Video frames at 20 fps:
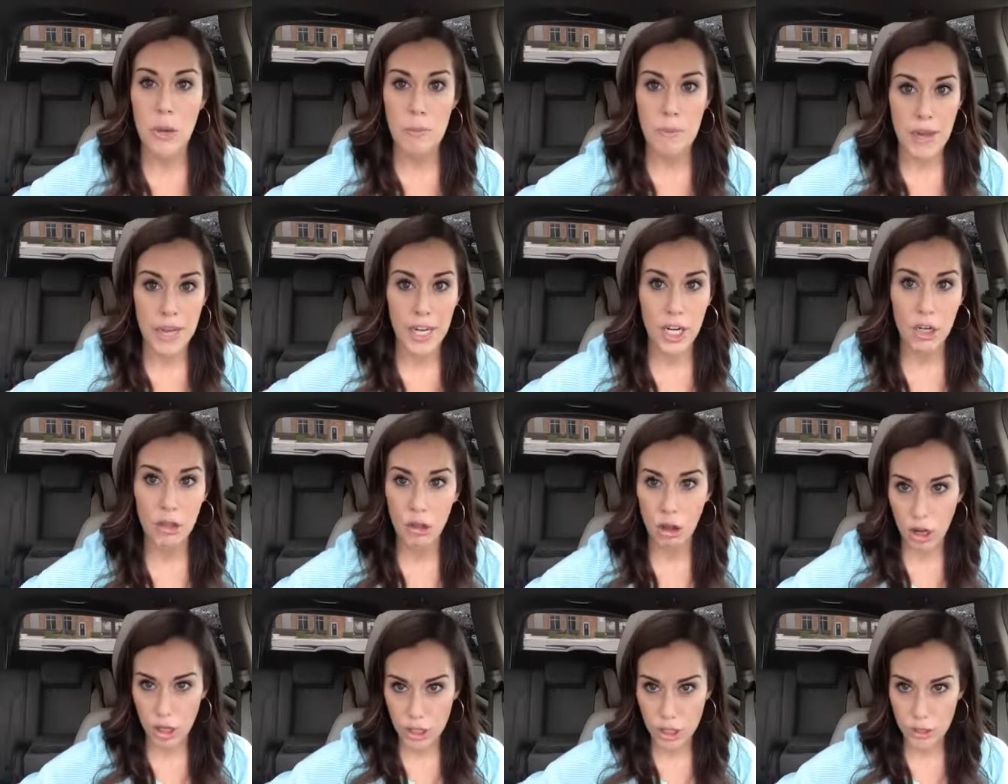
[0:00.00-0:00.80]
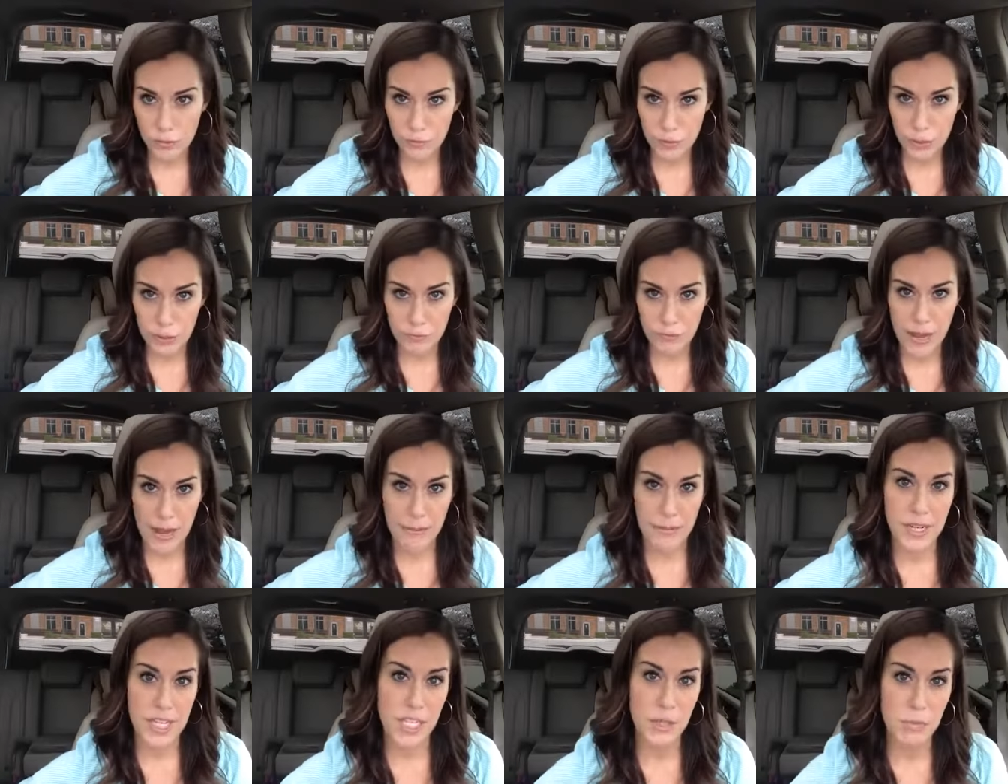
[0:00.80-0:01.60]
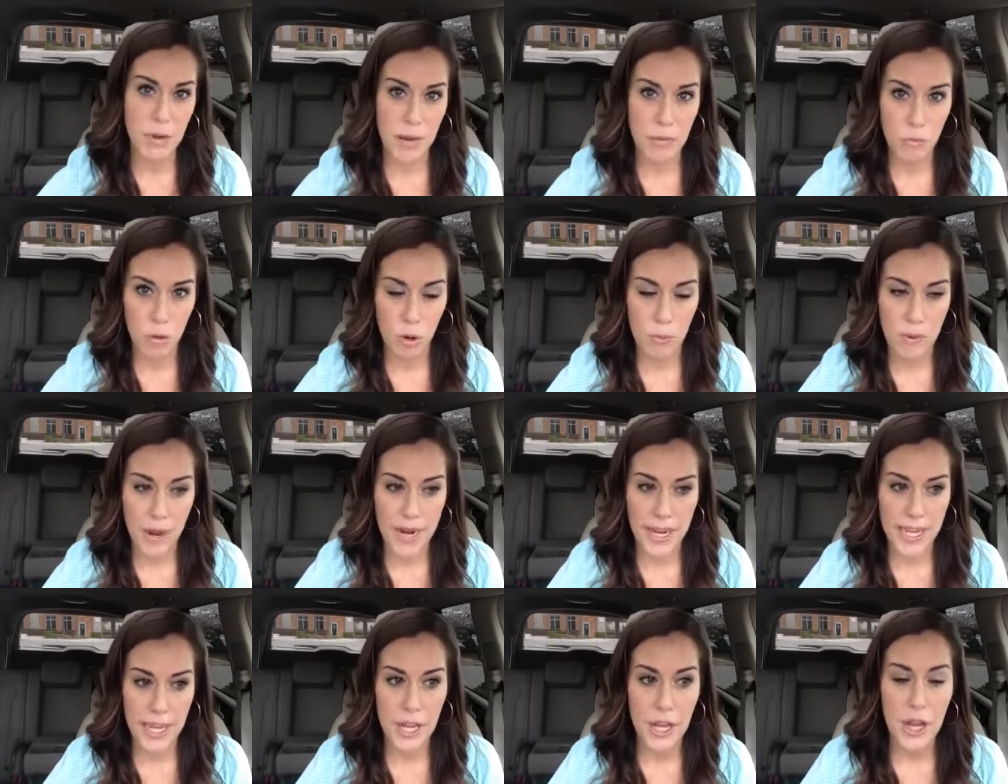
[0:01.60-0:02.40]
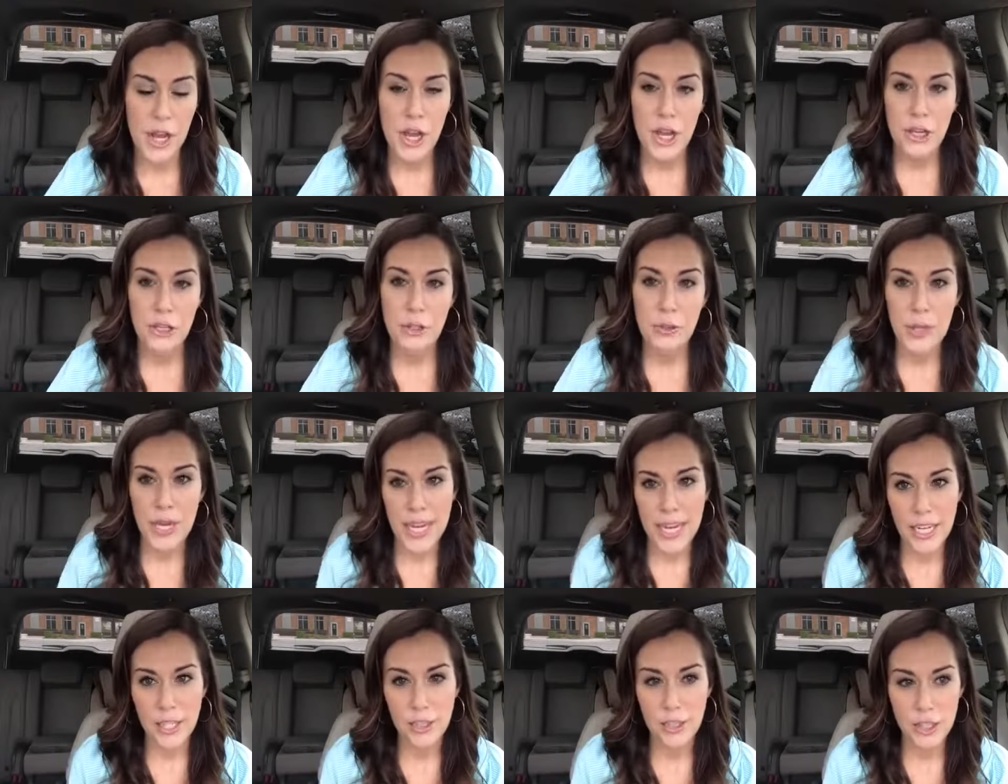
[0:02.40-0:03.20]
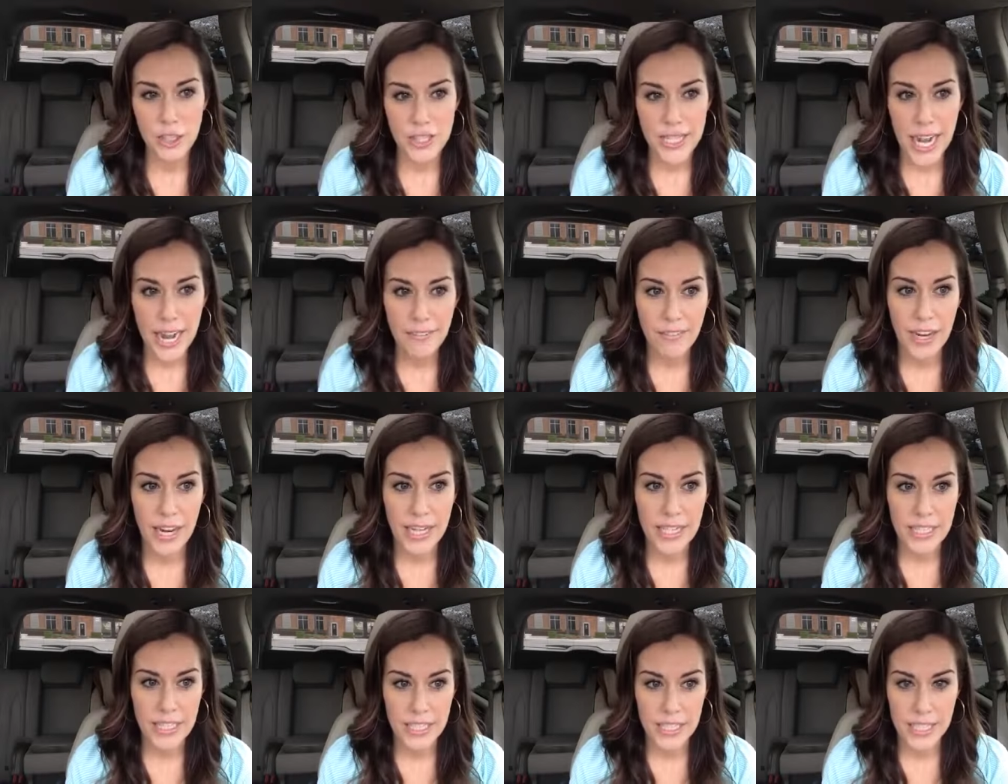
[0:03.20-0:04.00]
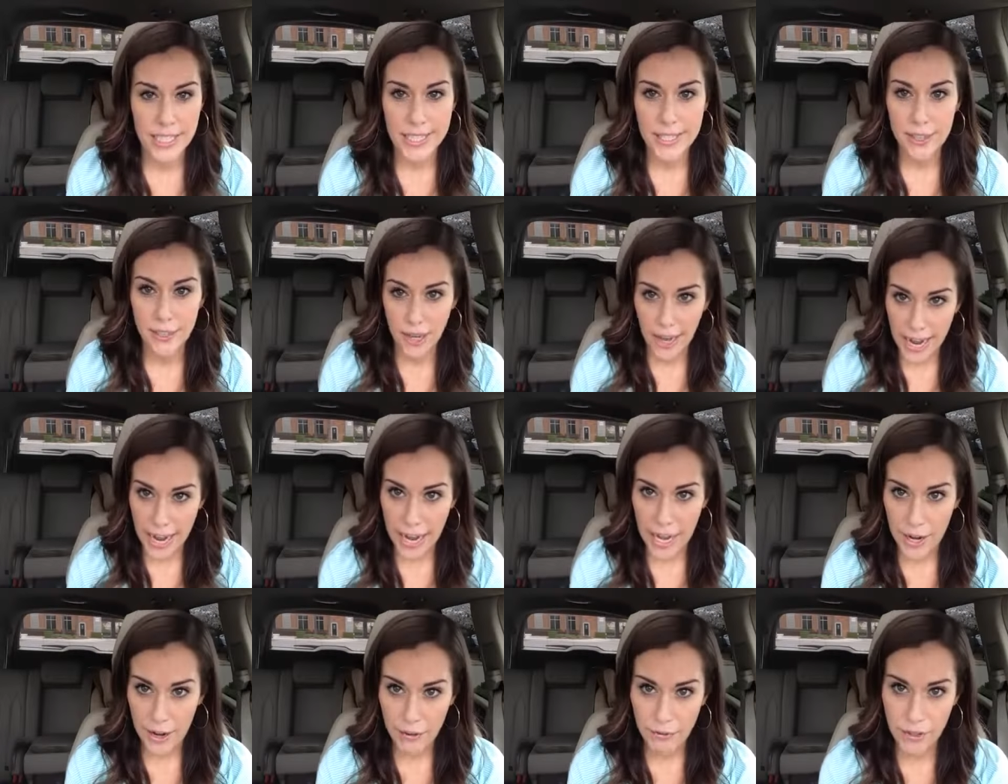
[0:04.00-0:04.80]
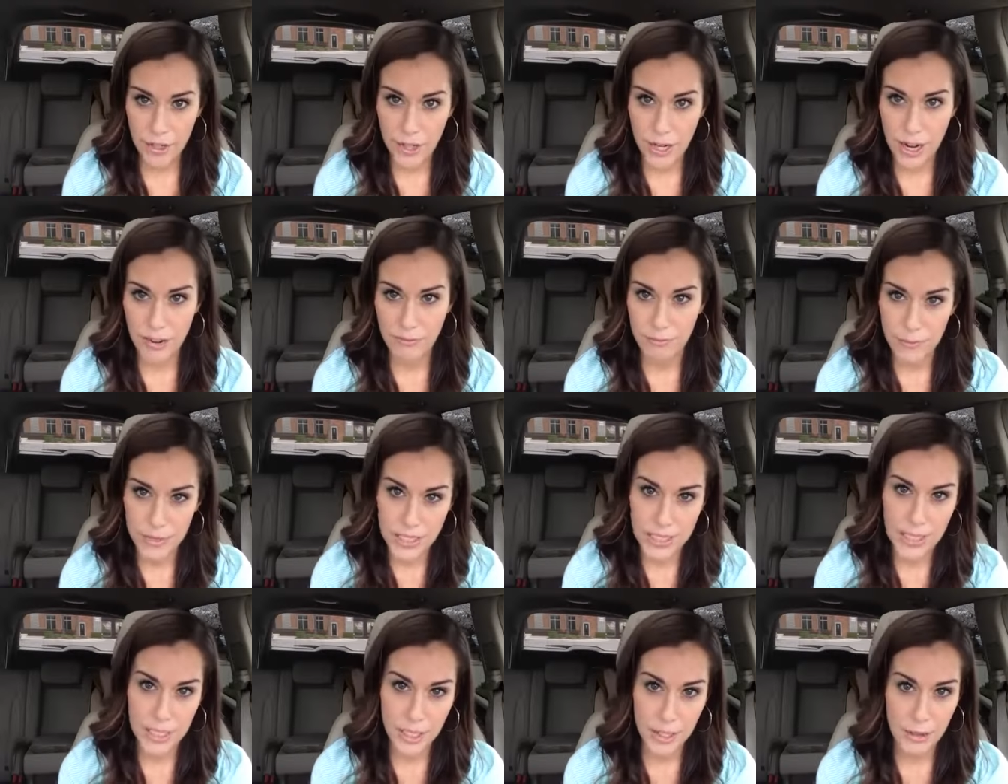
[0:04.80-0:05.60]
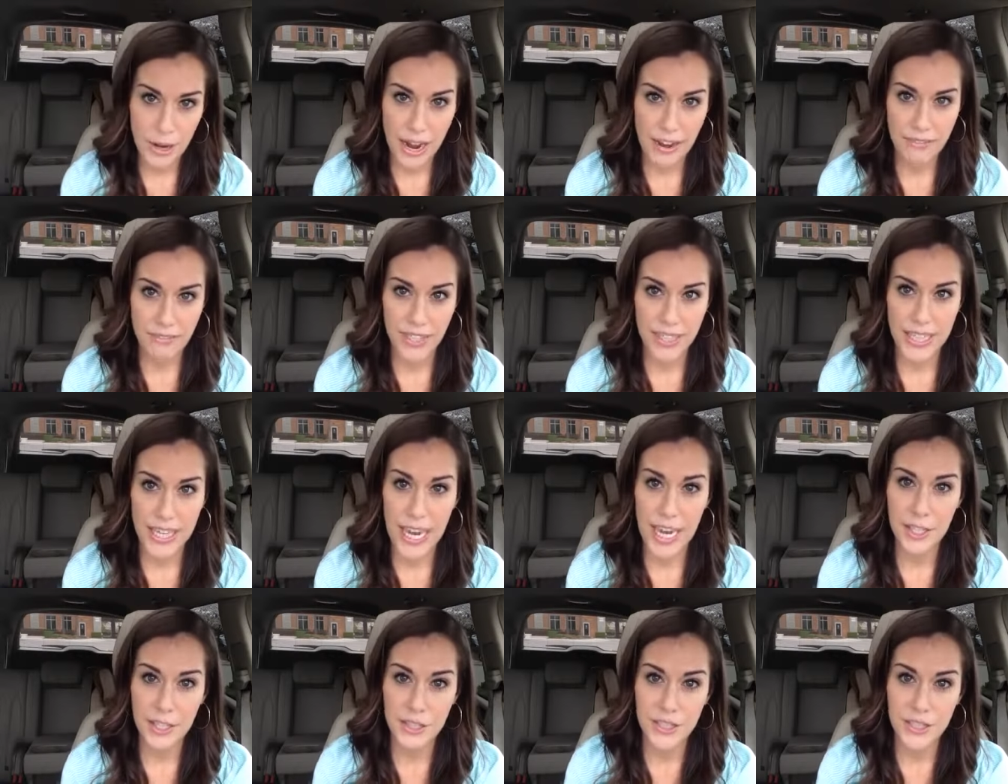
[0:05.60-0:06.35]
bigger, larger for your family, to spend more money, you can't just have an idea in your head of enough money that you have to get.